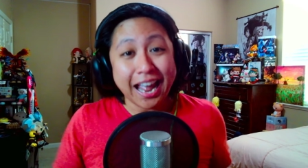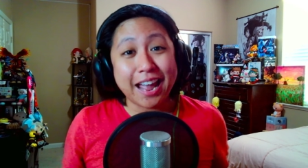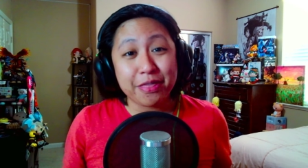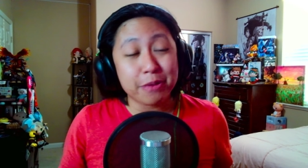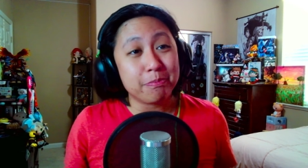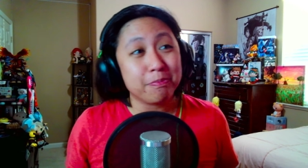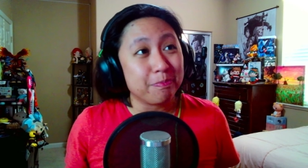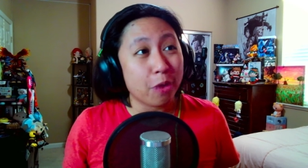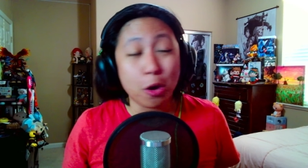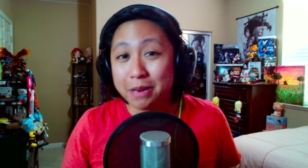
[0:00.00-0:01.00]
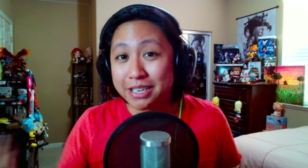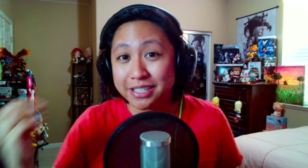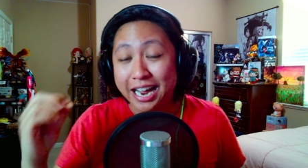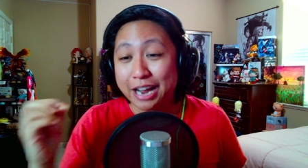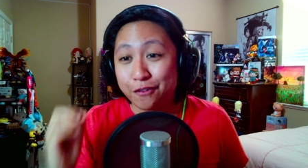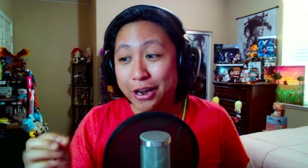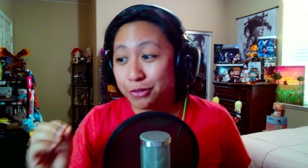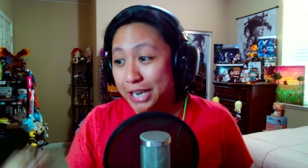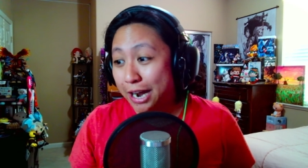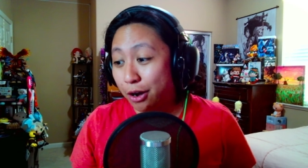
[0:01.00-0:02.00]
And the moment I
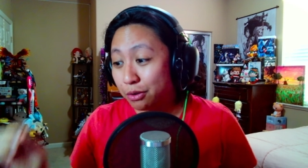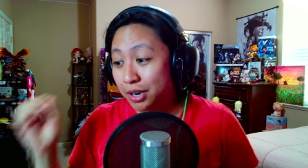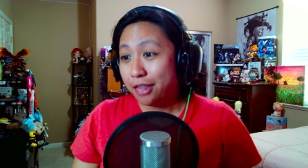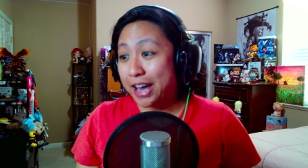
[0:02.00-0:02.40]
found out